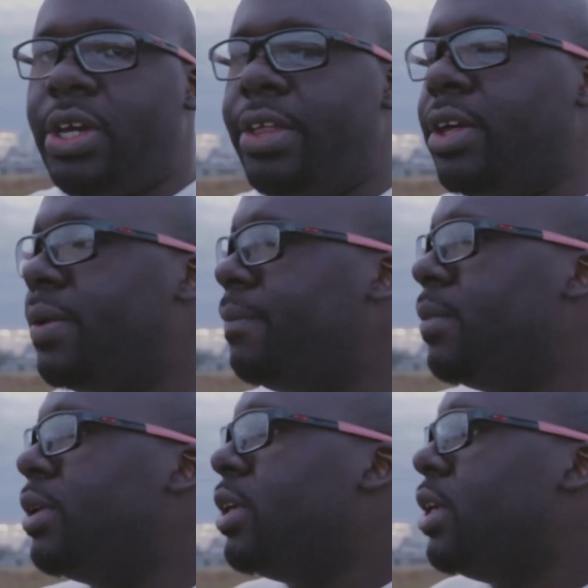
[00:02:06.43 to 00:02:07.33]
together,
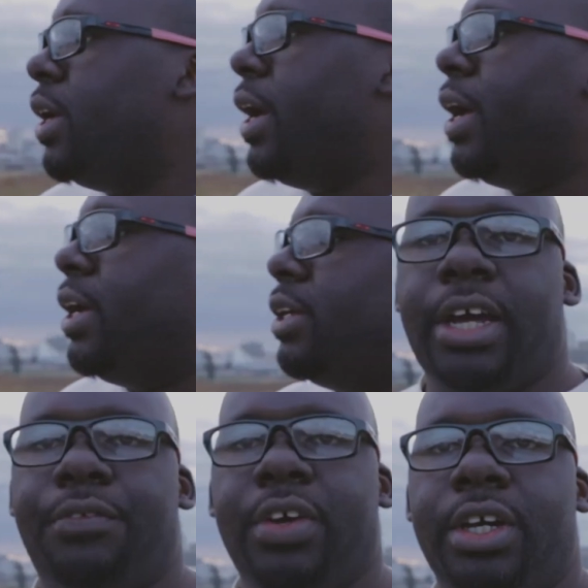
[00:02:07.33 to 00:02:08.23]
and
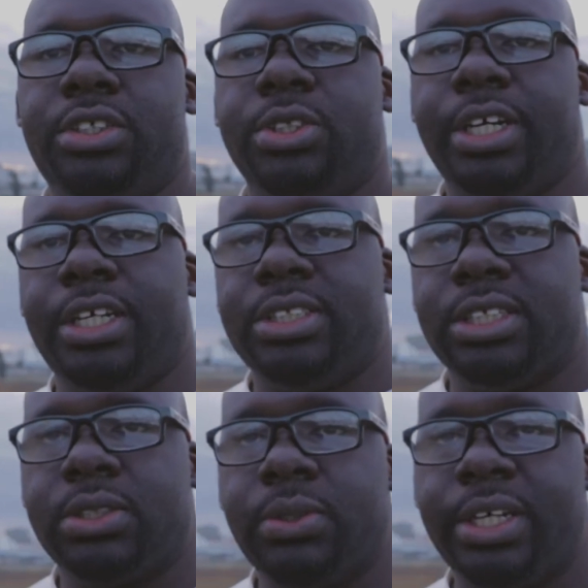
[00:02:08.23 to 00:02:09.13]
I figured today is
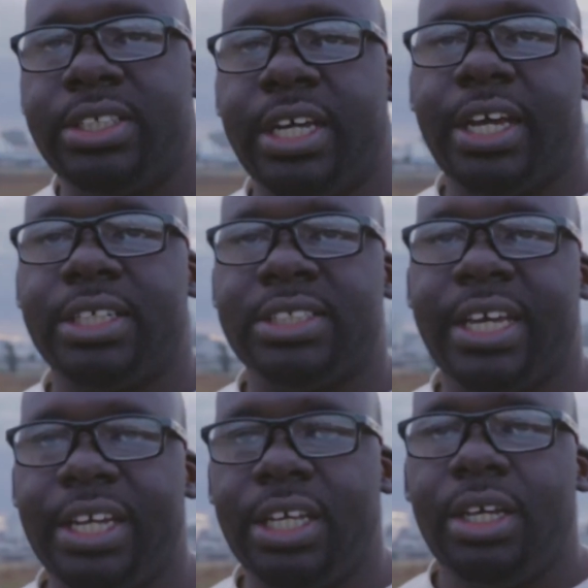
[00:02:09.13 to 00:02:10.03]
as good a day as
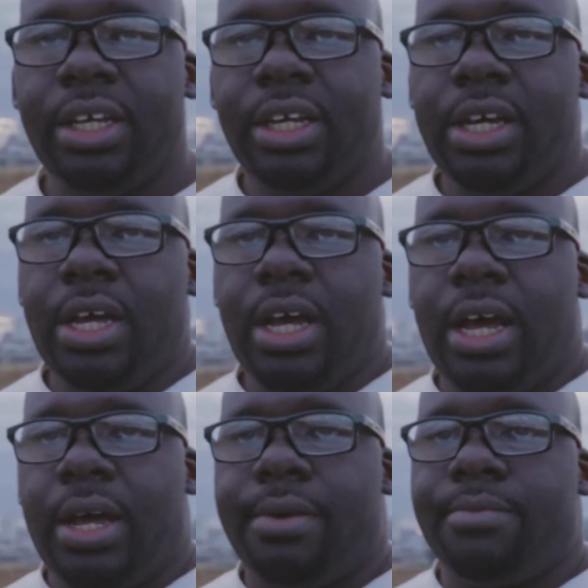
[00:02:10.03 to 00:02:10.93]
any.
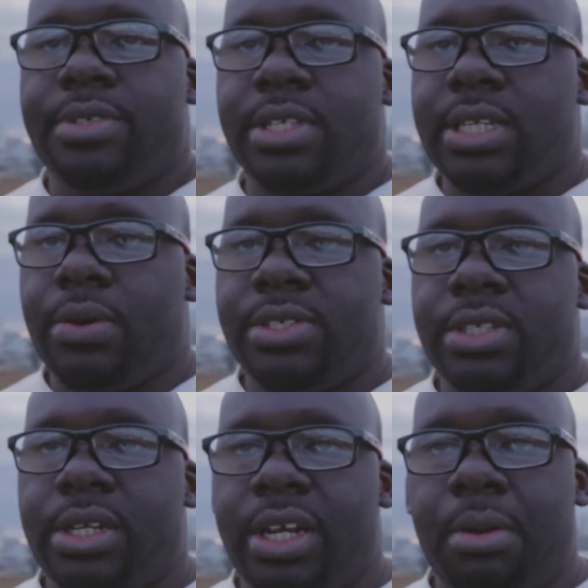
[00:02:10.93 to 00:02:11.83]
Since I was in
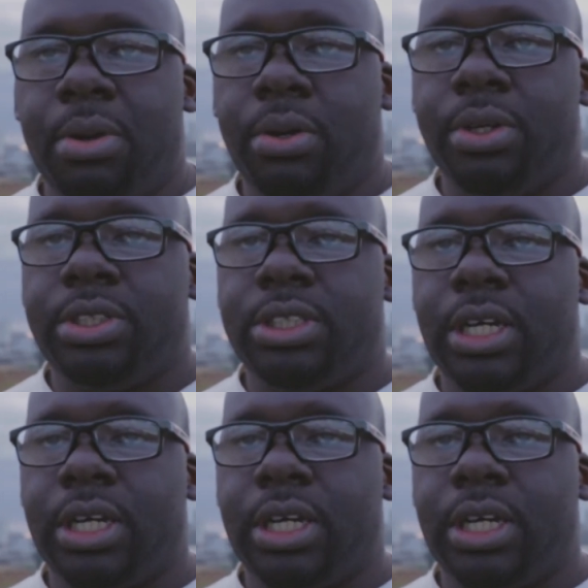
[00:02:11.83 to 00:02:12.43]
the neighborhood,